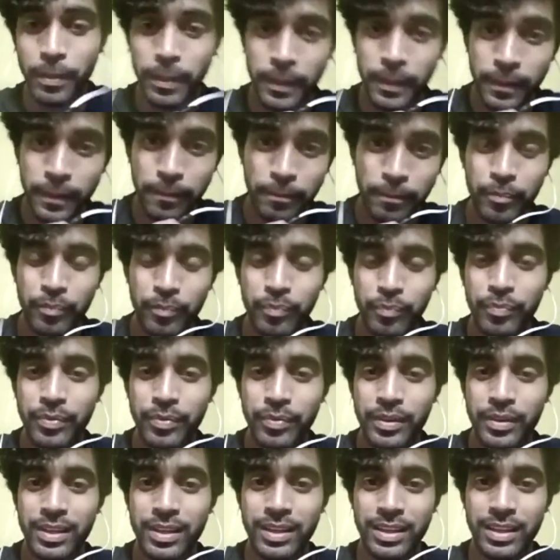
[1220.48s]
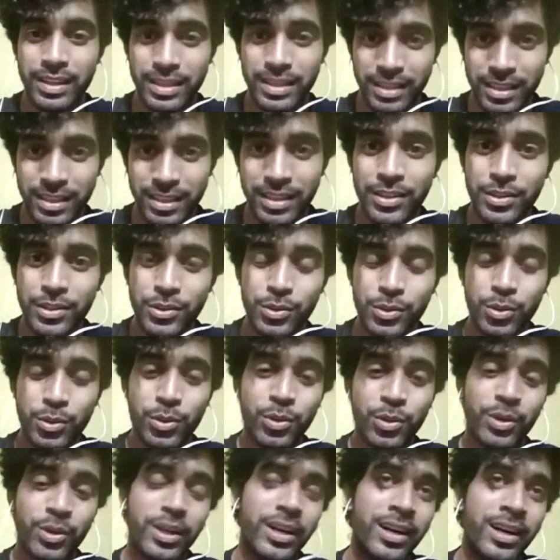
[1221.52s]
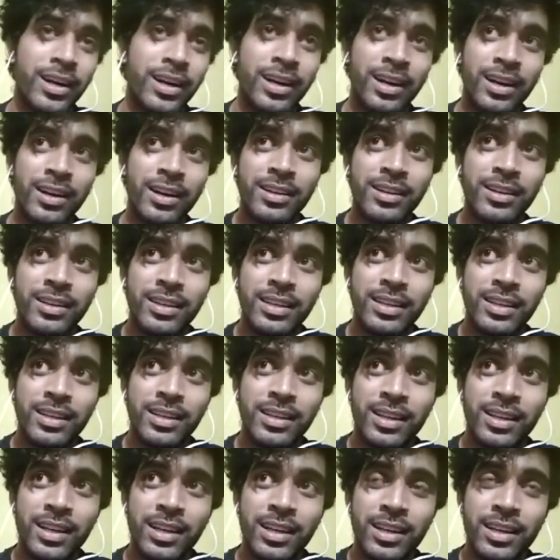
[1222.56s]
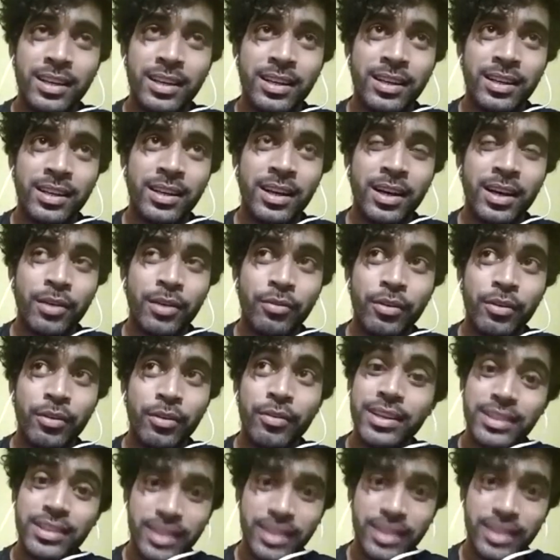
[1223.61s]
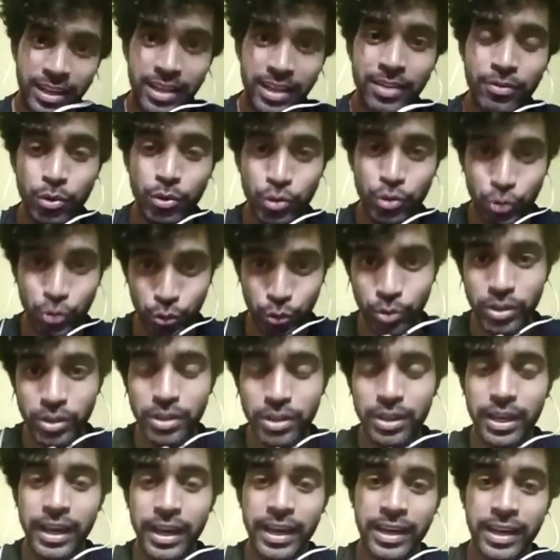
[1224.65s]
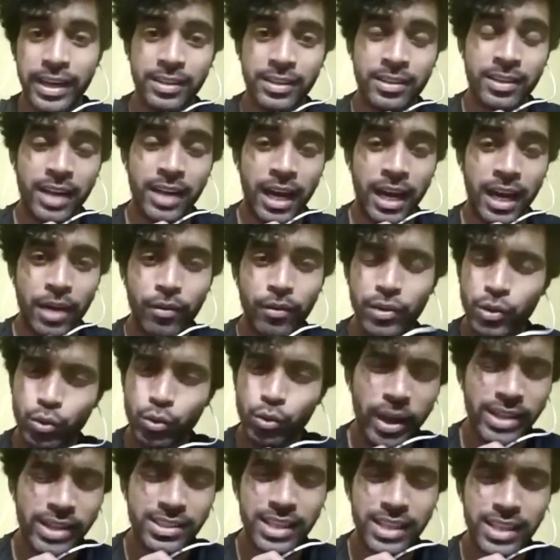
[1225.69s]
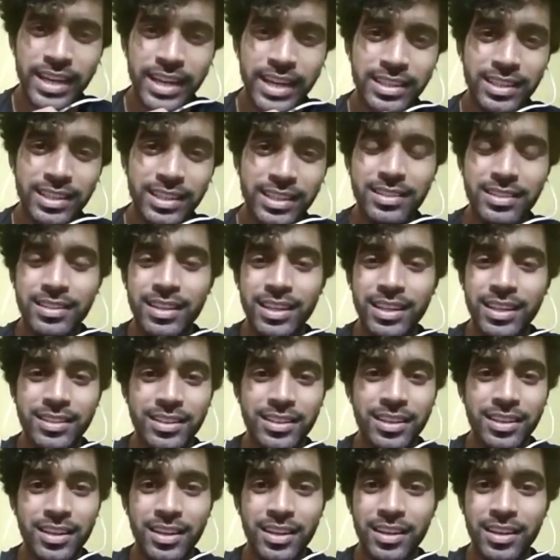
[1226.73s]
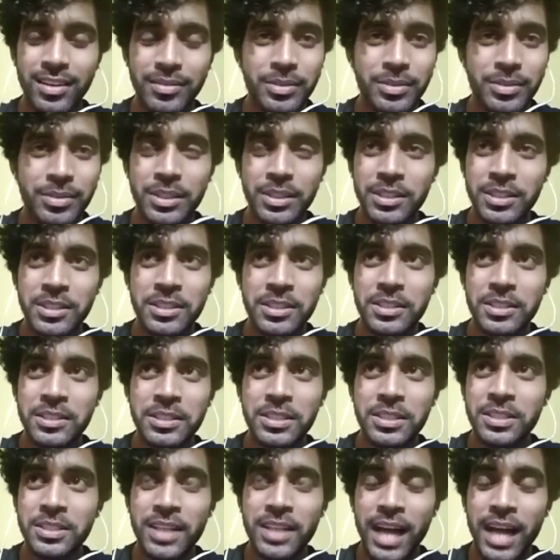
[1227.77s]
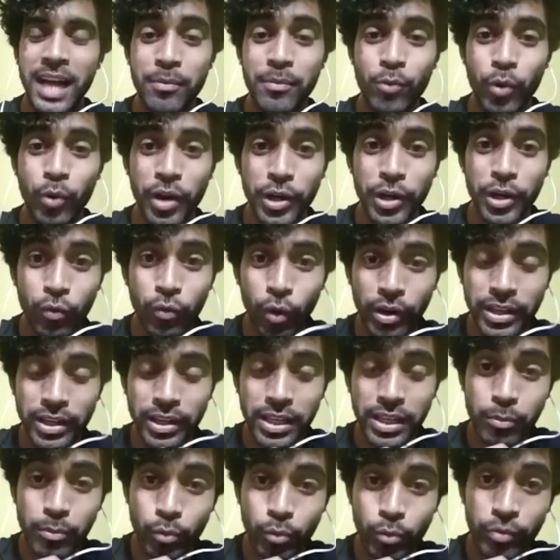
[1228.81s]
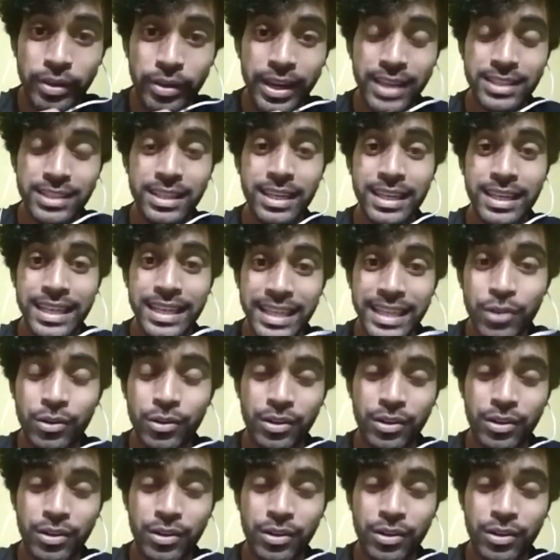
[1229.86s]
Okay. So, uh, uh, we were there for shoot. And uh, I was so excited that... Uh, I'm going to work in a movie as a lead